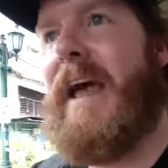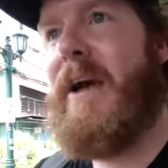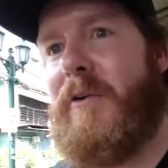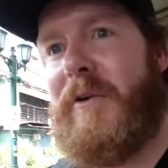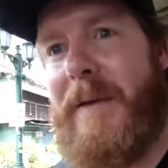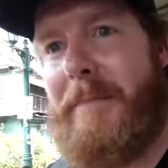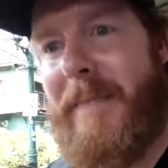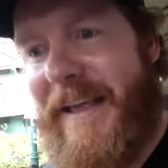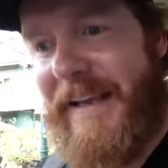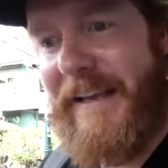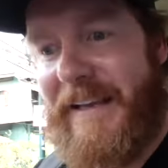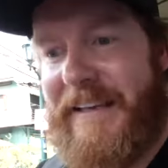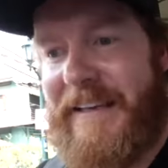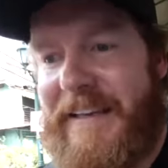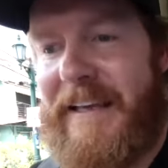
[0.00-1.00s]
how they make
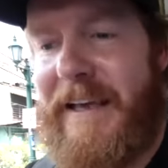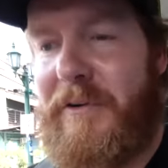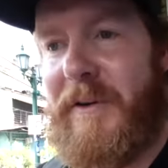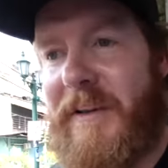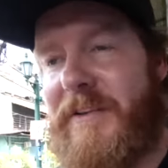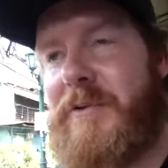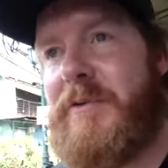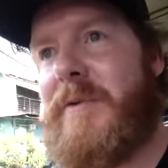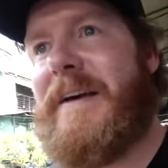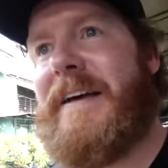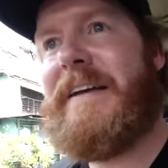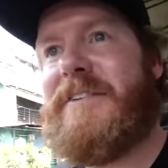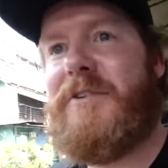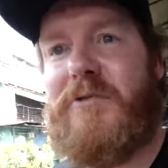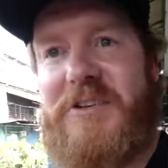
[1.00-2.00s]
it, how they do
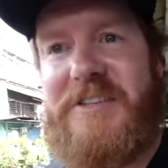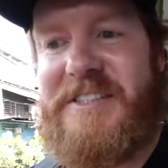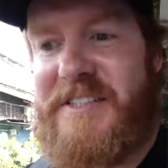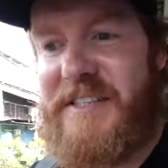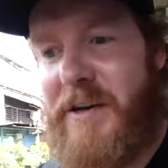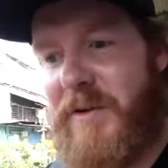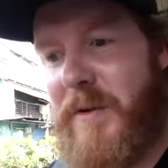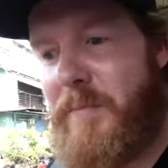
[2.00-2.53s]
uh, the rice, how they